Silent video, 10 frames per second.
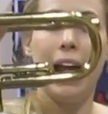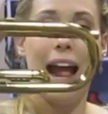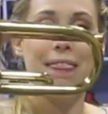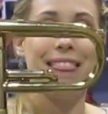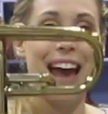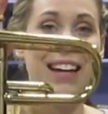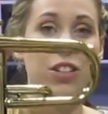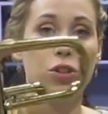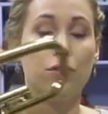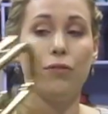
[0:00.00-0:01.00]
And that
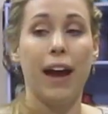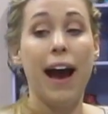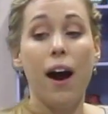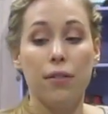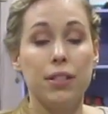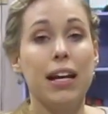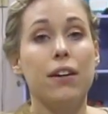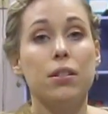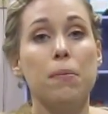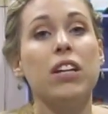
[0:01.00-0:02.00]
is your valves.
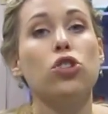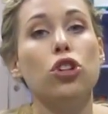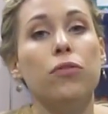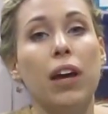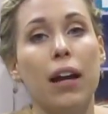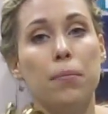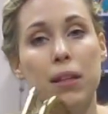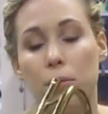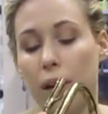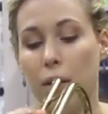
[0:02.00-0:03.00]
Now to make sure you've got them
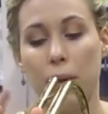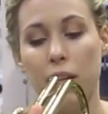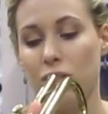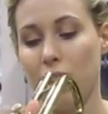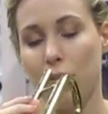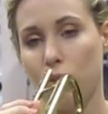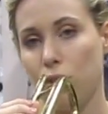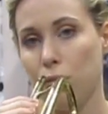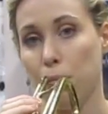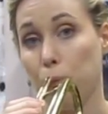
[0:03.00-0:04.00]
in the right way, just have your
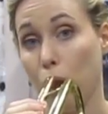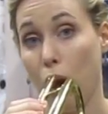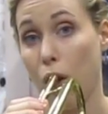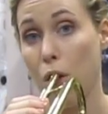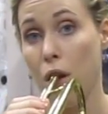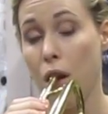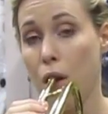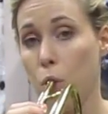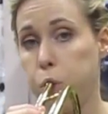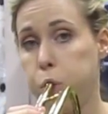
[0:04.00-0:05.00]
student blow.
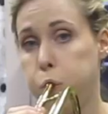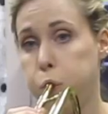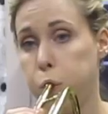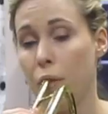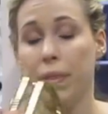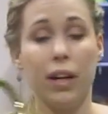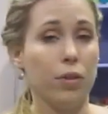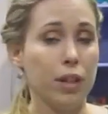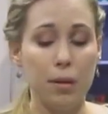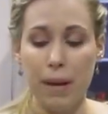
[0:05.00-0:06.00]
They
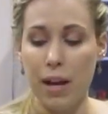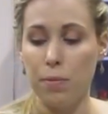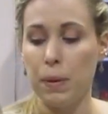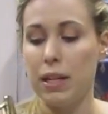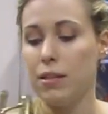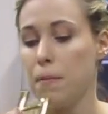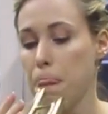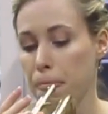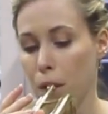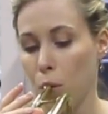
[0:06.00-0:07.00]
don't need a mouthpiece.
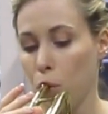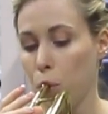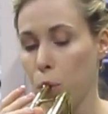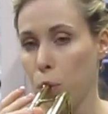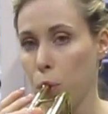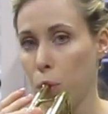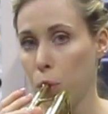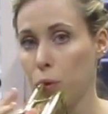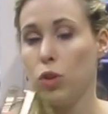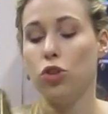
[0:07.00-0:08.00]

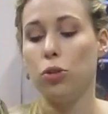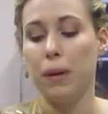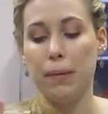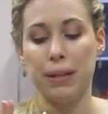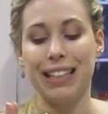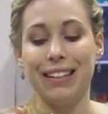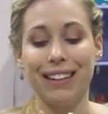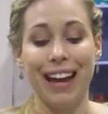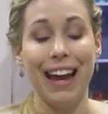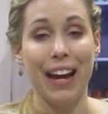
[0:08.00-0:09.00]
You should be able to
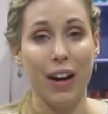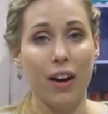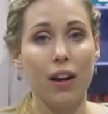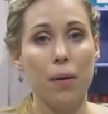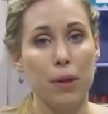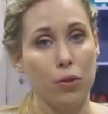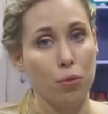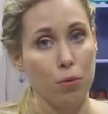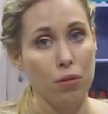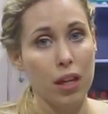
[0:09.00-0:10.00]
hear air coming
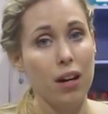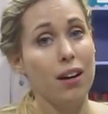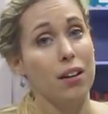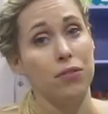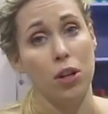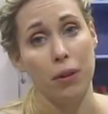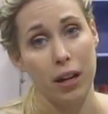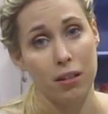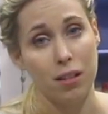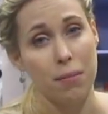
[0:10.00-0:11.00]
through there. If no
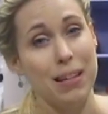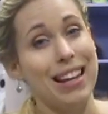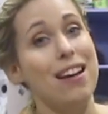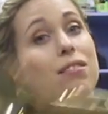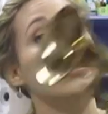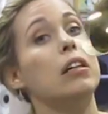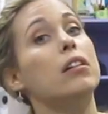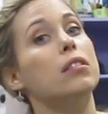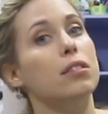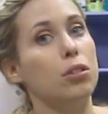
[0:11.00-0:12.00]
air is coming out,
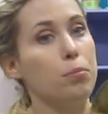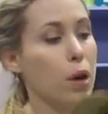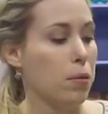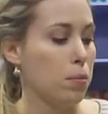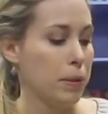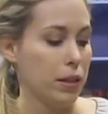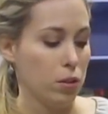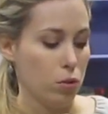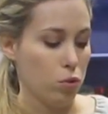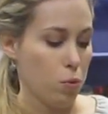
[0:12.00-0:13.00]
then they're probably a
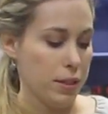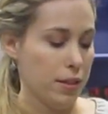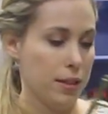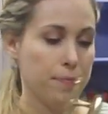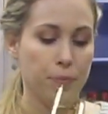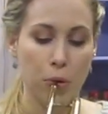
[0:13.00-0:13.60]
little twisted.